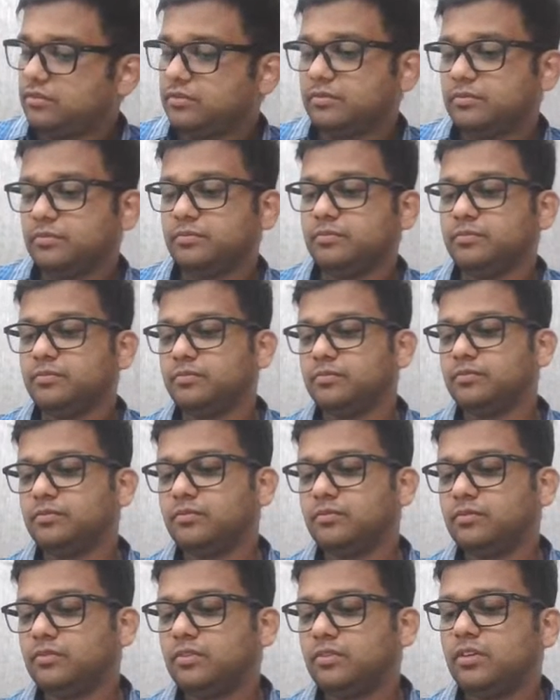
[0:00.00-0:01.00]
Hmm.
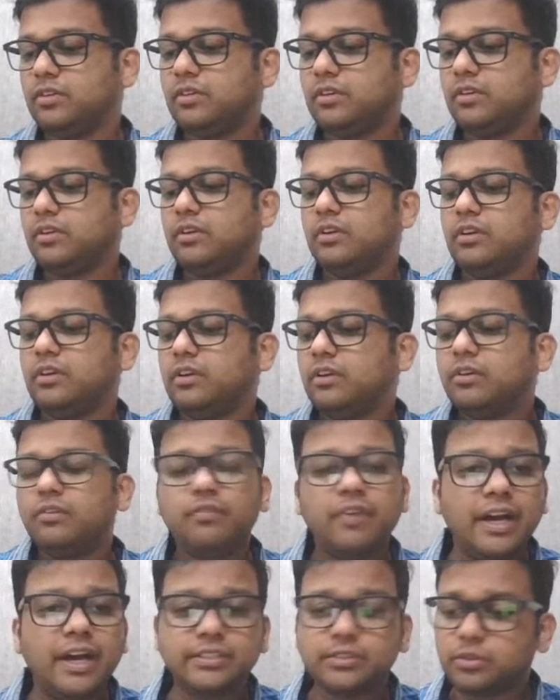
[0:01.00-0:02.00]

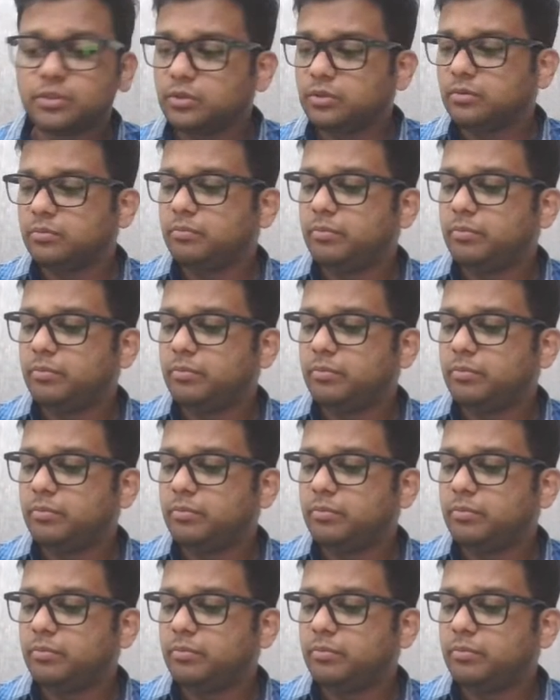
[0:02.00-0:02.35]
Why so?